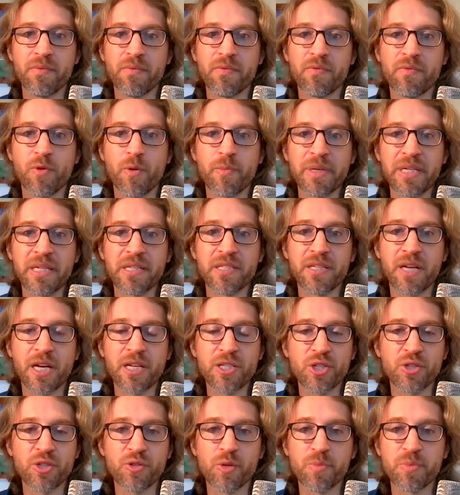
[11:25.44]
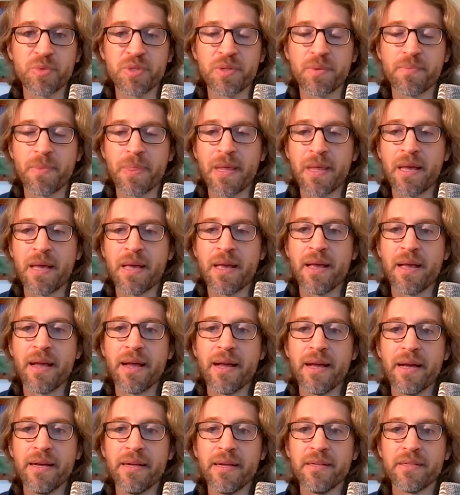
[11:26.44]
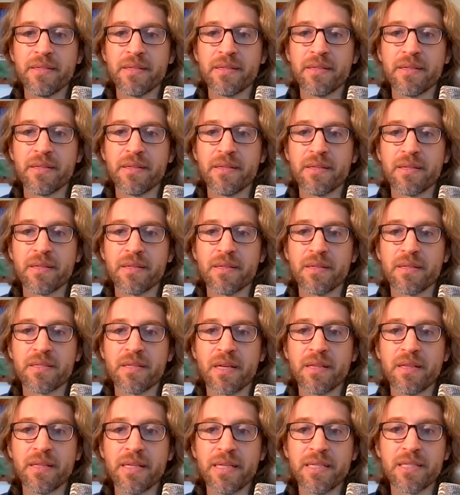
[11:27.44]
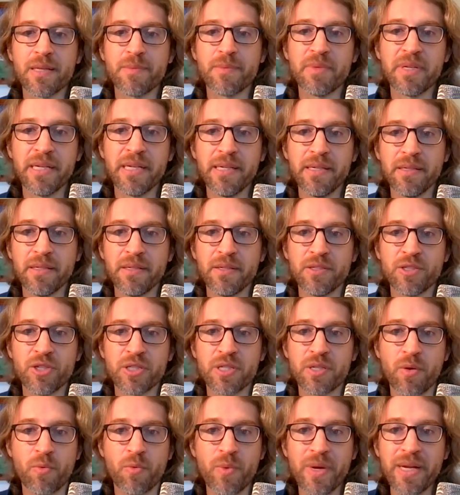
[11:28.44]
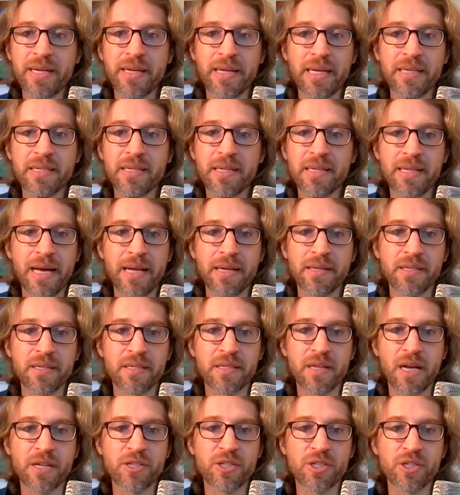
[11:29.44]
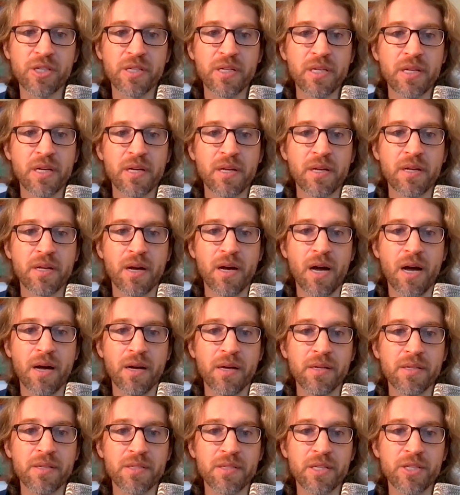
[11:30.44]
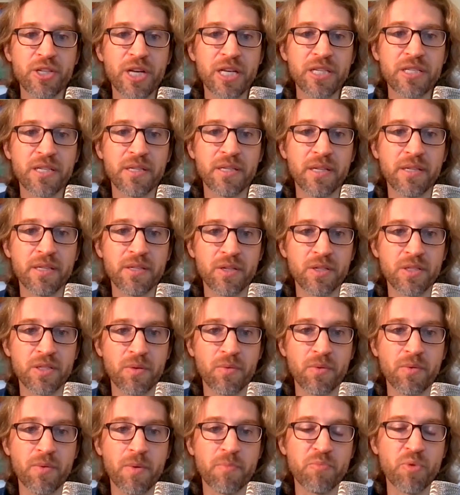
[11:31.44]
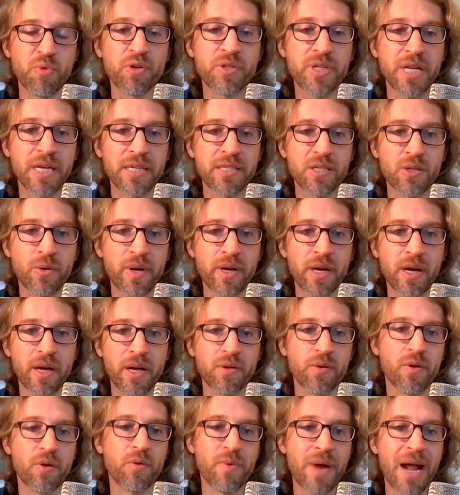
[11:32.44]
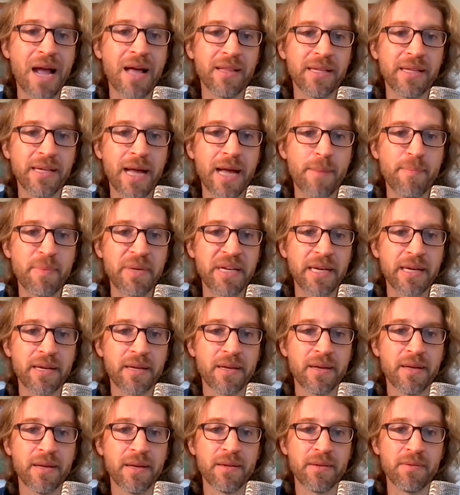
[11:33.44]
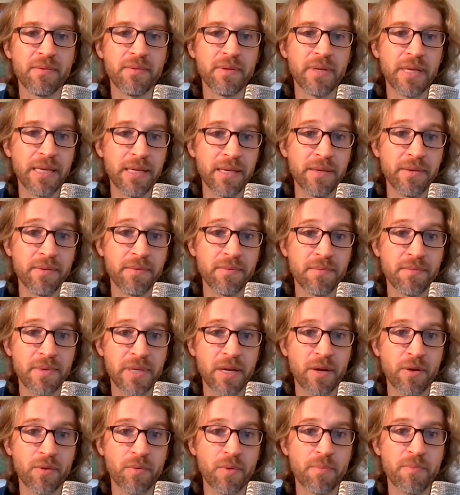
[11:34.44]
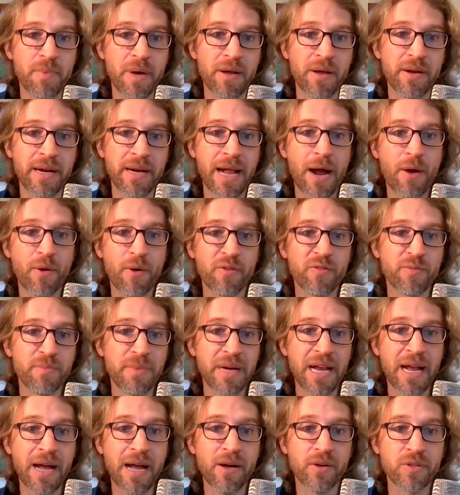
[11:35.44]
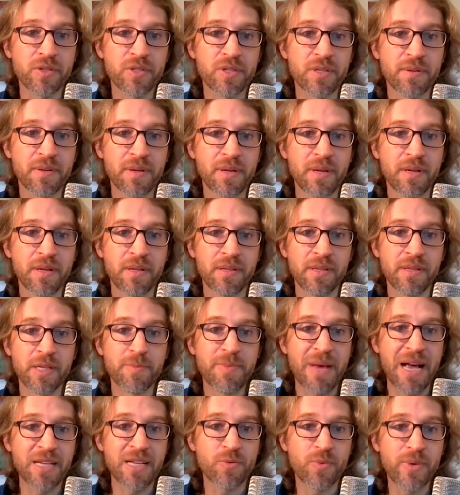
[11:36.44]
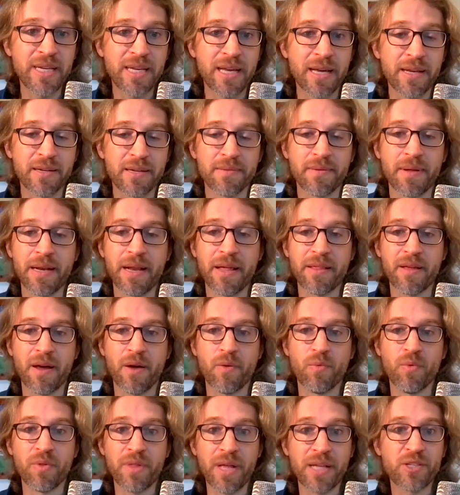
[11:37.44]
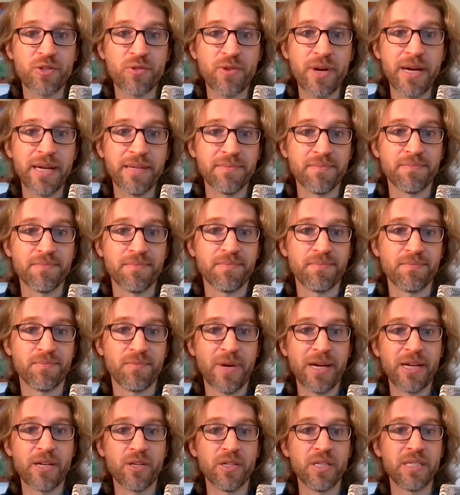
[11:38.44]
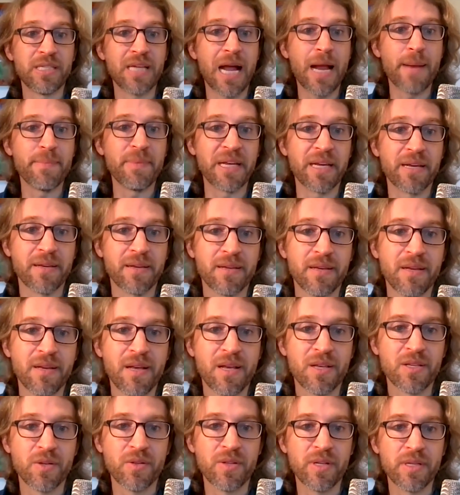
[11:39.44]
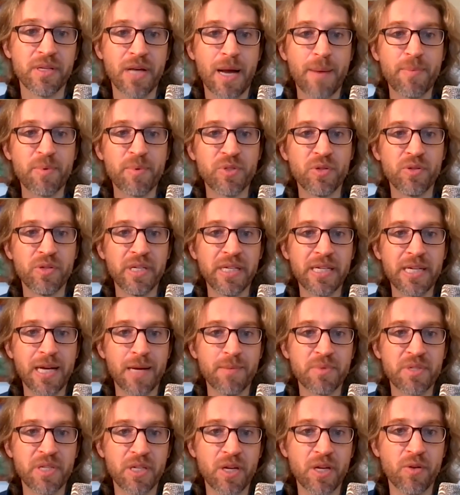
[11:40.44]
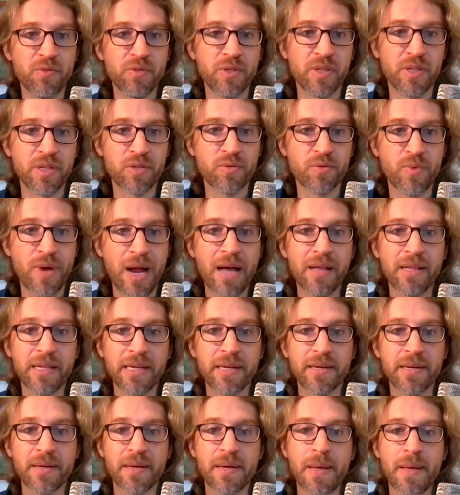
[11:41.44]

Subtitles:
forming discussion groups. And suddenly somebody just a week into that discussion suggested that there's a protest going on or a rally happening in, about an hour from my house this past weekend. And I thought, well, that's great, right? Good timing. So this opportunity comes to go to this rally.